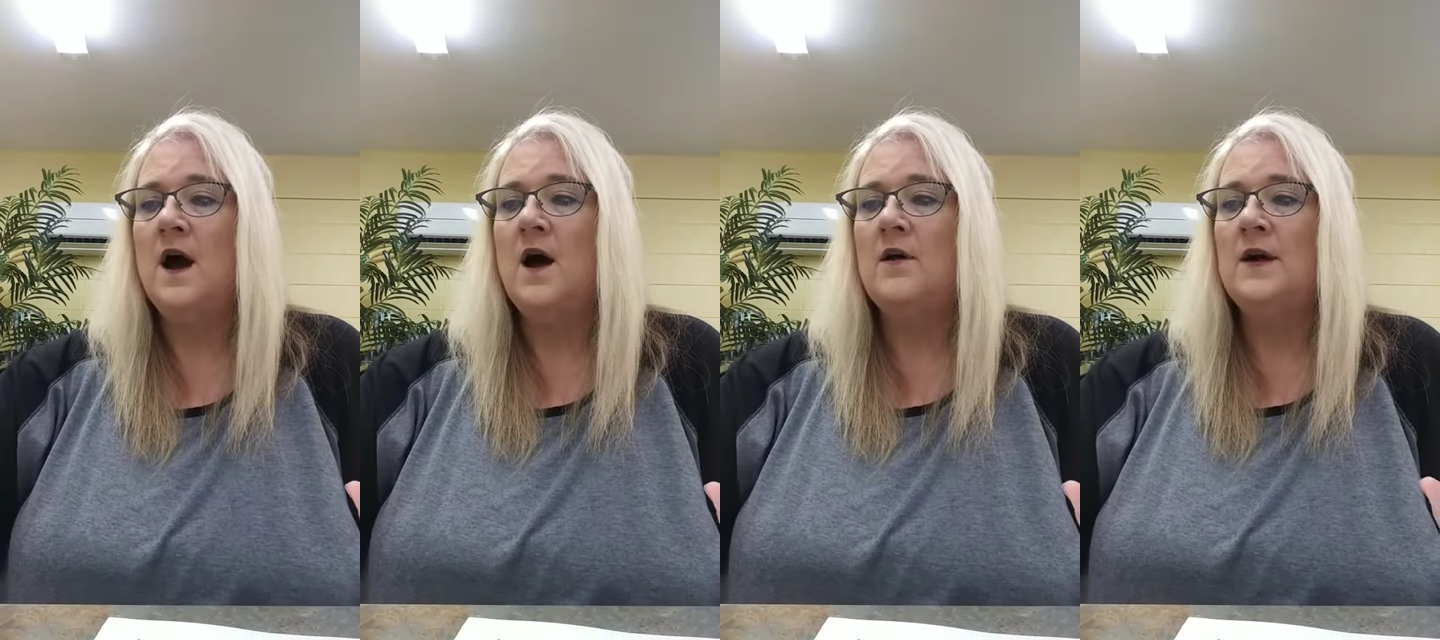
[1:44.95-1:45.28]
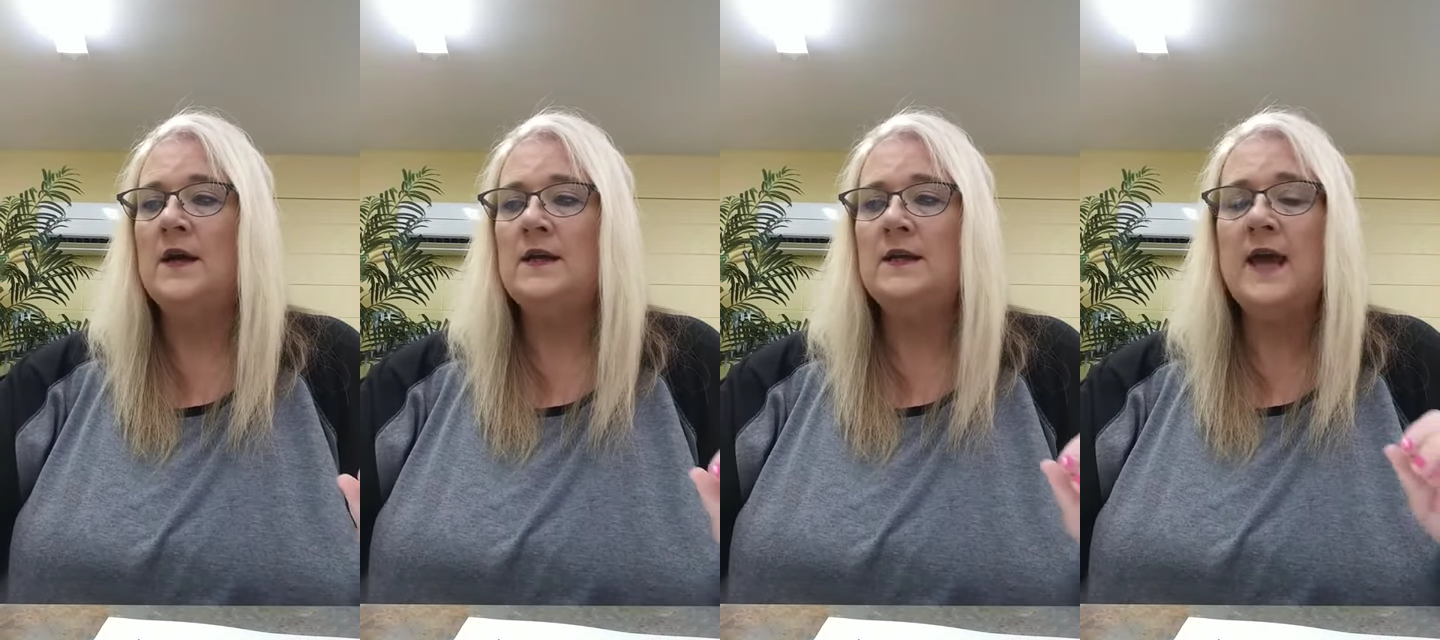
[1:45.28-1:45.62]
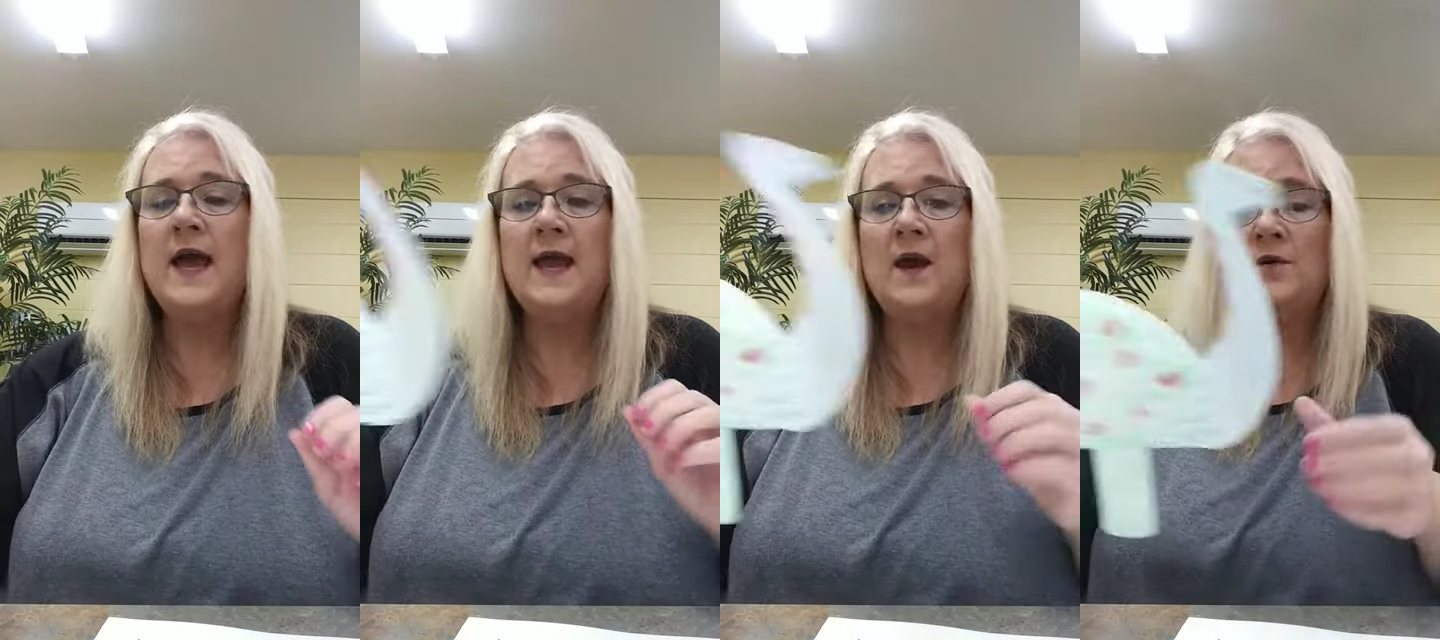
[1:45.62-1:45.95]
all cut
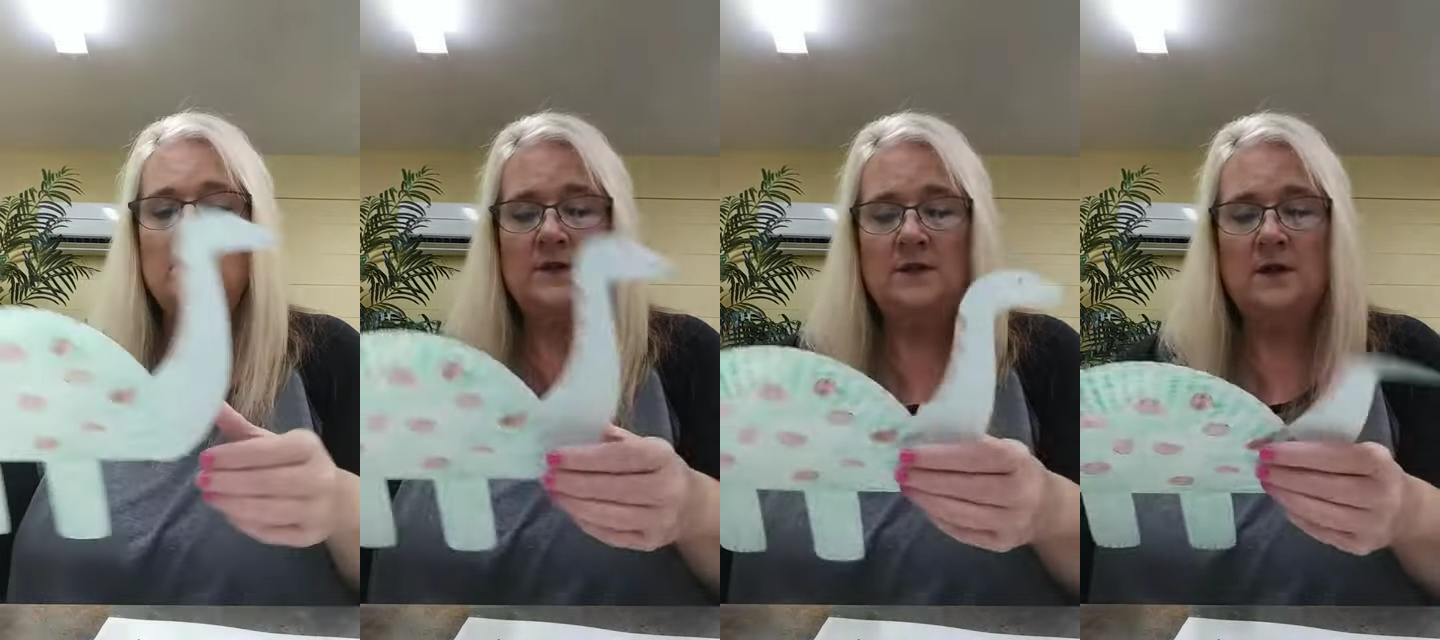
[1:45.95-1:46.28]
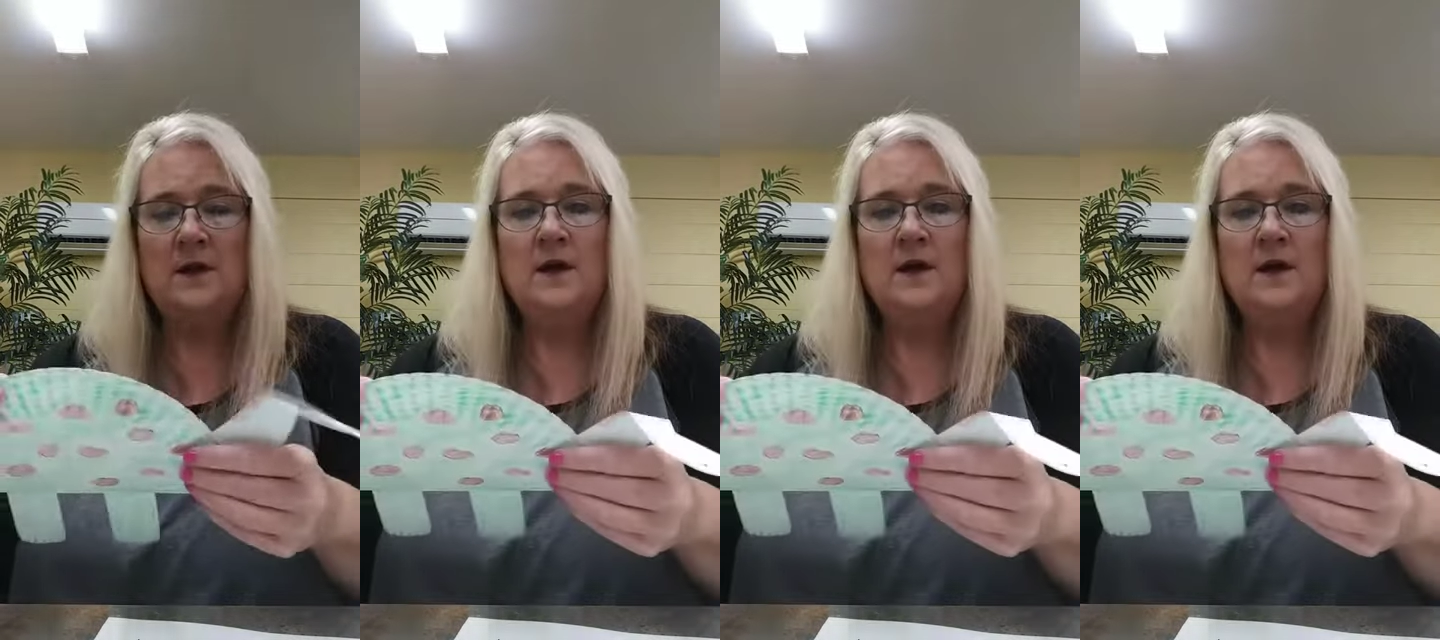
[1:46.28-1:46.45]
out,